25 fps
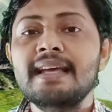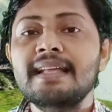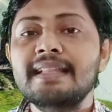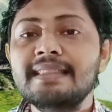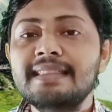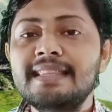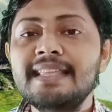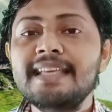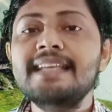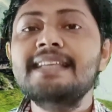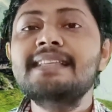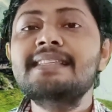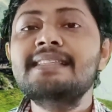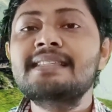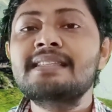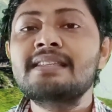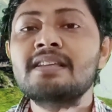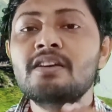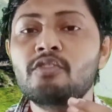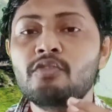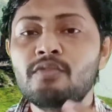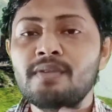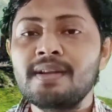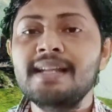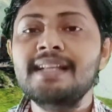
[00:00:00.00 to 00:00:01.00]

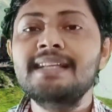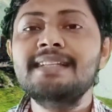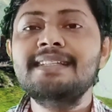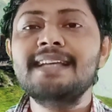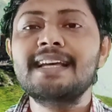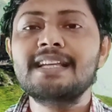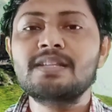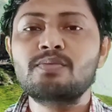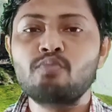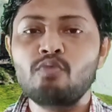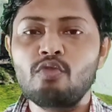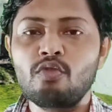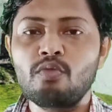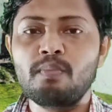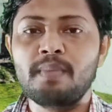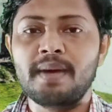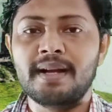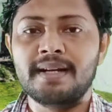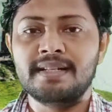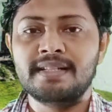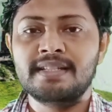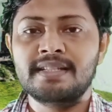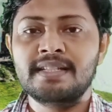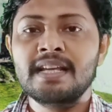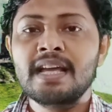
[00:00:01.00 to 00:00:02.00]
These religious
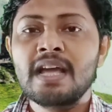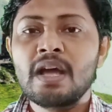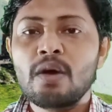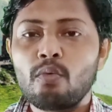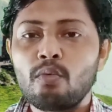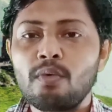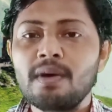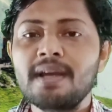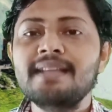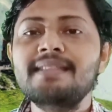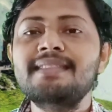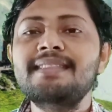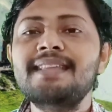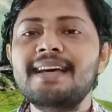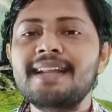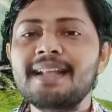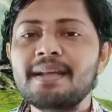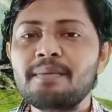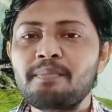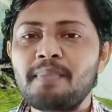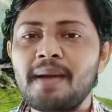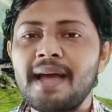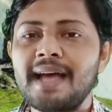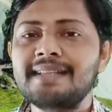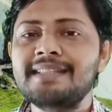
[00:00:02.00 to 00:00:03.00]
movements, with their
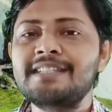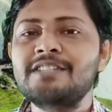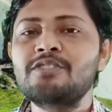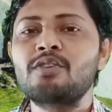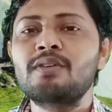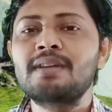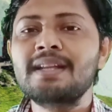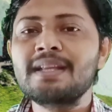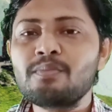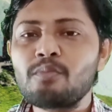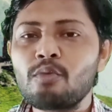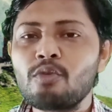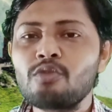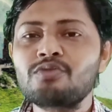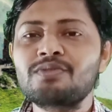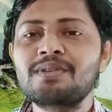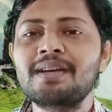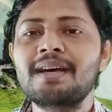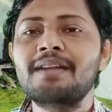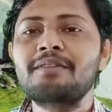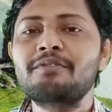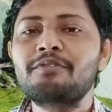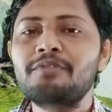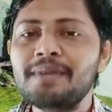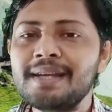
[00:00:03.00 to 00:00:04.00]
emphasis on
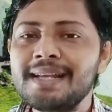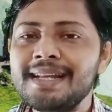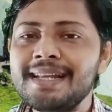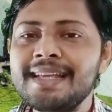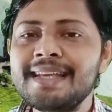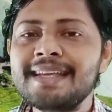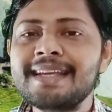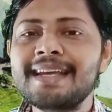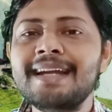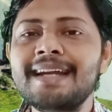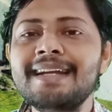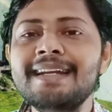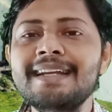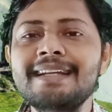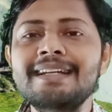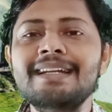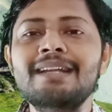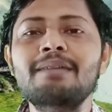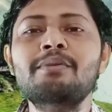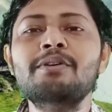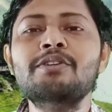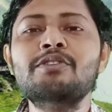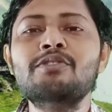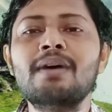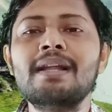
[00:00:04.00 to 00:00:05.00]
emotion, feeling and
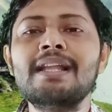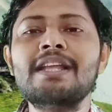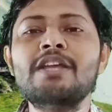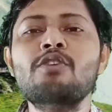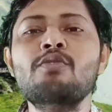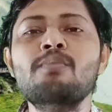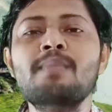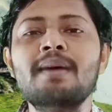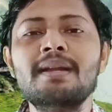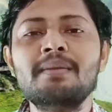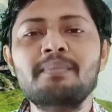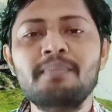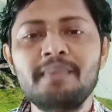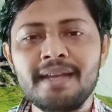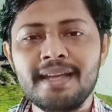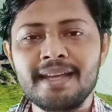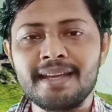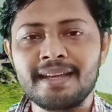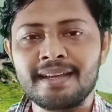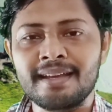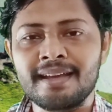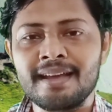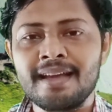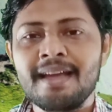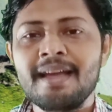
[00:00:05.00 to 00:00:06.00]
individual human
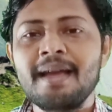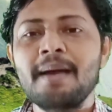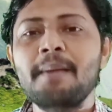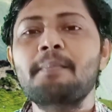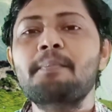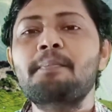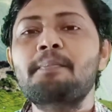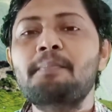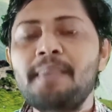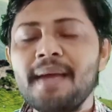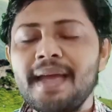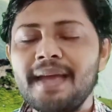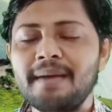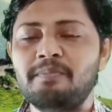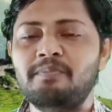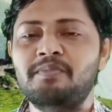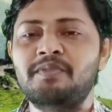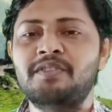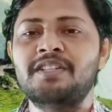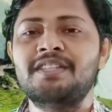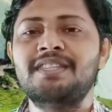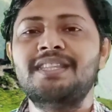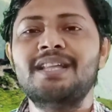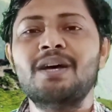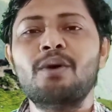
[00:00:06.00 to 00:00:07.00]
being,
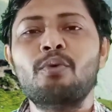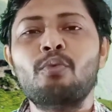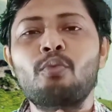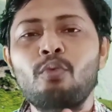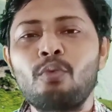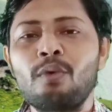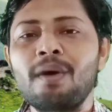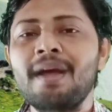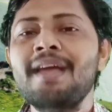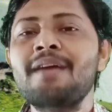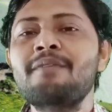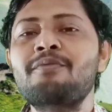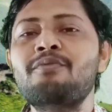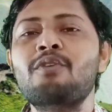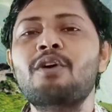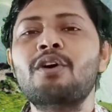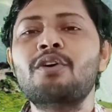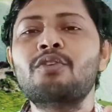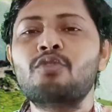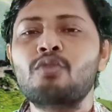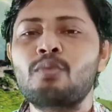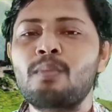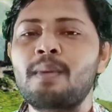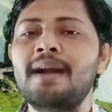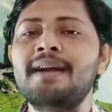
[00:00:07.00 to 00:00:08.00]
paved the way for
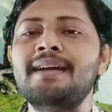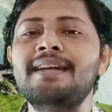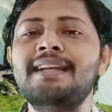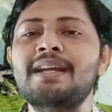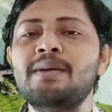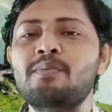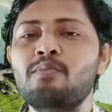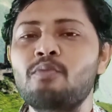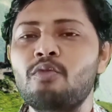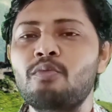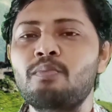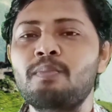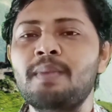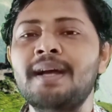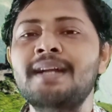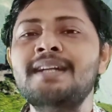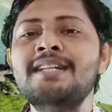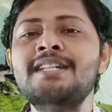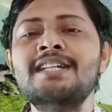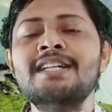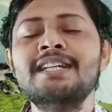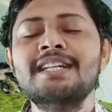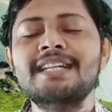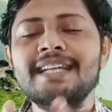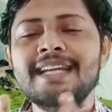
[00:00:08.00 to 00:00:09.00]
Romantic
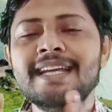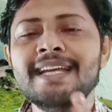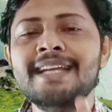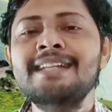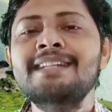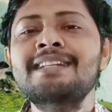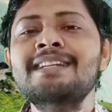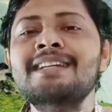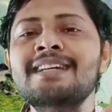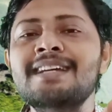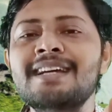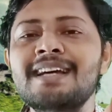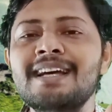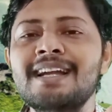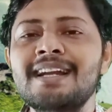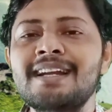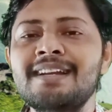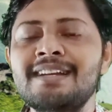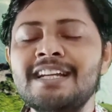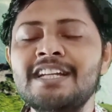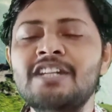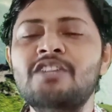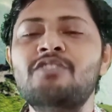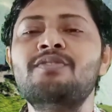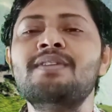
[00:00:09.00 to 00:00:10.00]
movement in
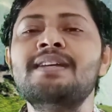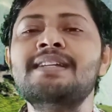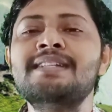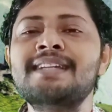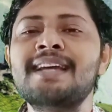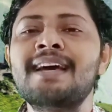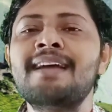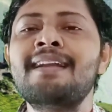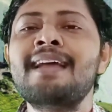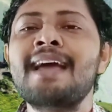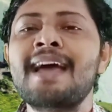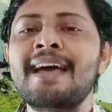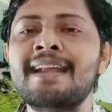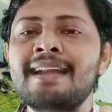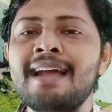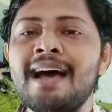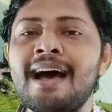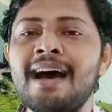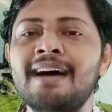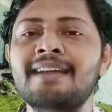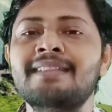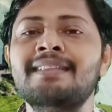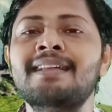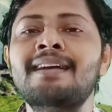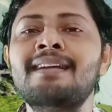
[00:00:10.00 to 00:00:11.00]
literature and
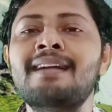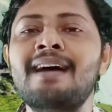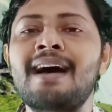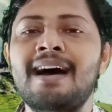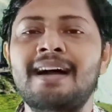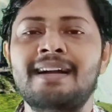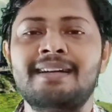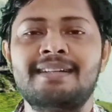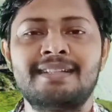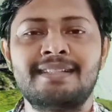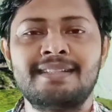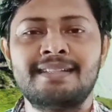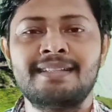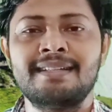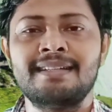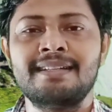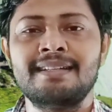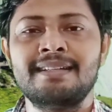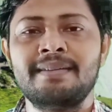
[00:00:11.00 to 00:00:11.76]
other arts.